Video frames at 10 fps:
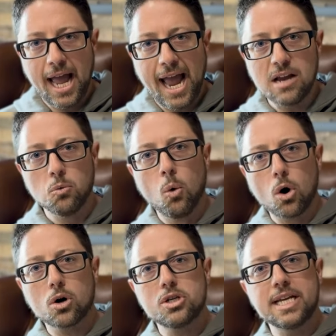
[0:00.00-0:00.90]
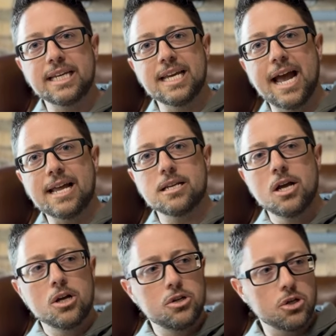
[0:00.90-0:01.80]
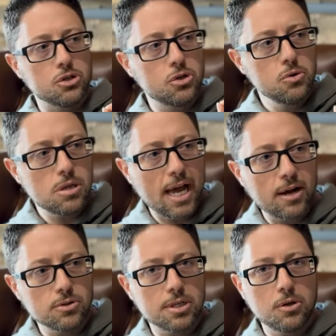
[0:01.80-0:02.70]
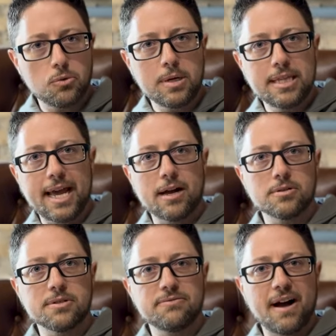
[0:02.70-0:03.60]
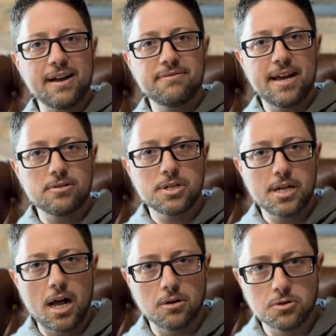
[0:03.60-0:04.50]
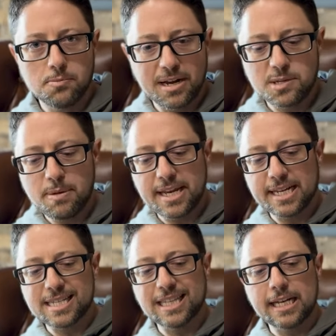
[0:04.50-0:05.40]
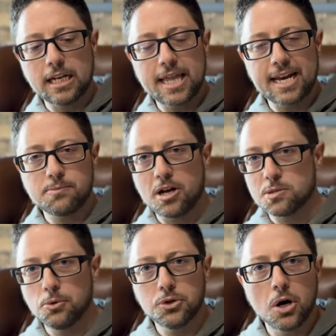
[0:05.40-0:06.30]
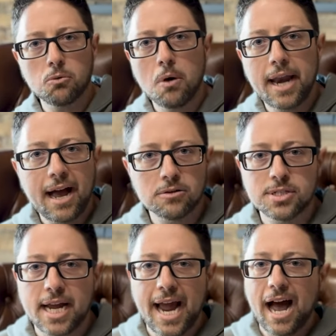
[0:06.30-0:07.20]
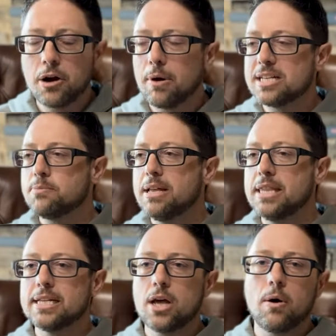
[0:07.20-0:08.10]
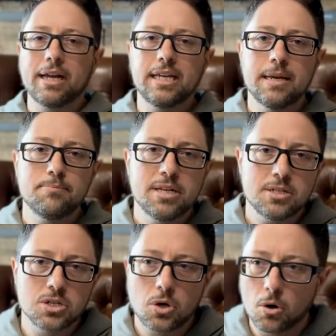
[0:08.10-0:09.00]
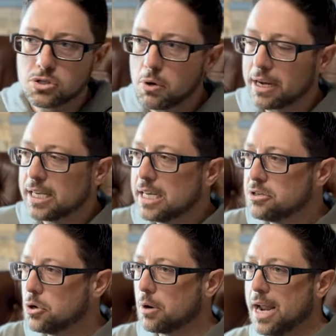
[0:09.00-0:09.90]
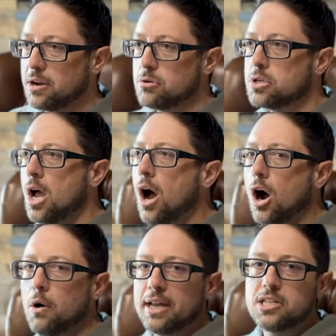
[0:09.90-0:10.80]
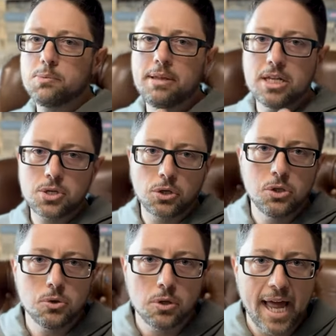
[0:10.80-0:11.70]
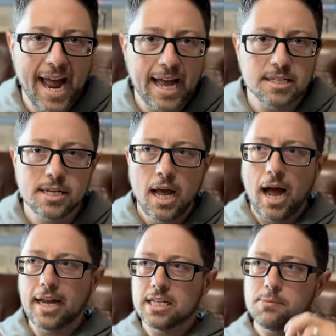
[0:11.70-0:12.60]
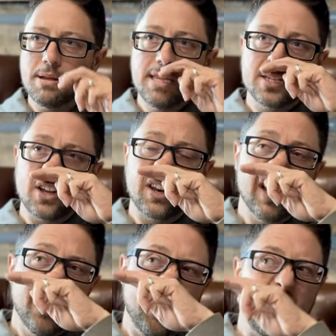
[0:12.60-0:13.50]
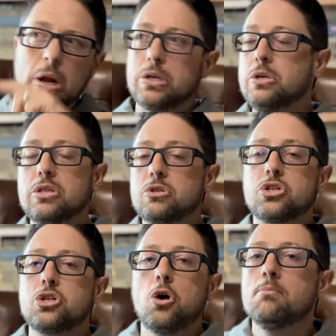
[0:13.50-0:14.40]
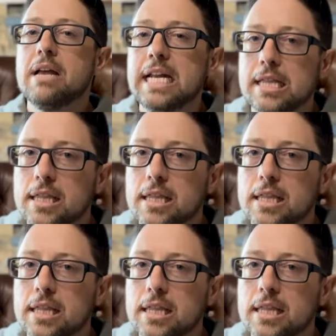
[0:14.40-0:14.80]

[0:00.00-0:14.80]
and work to get to $2,000, $3,000, $5,000 by spending as little of that as possible. Don't run out and say, how do I spend this? Oh, I can get business cards. Oh, I can get door hangers. Oh, I can spend this on Google Ads. I can spend this on there's so many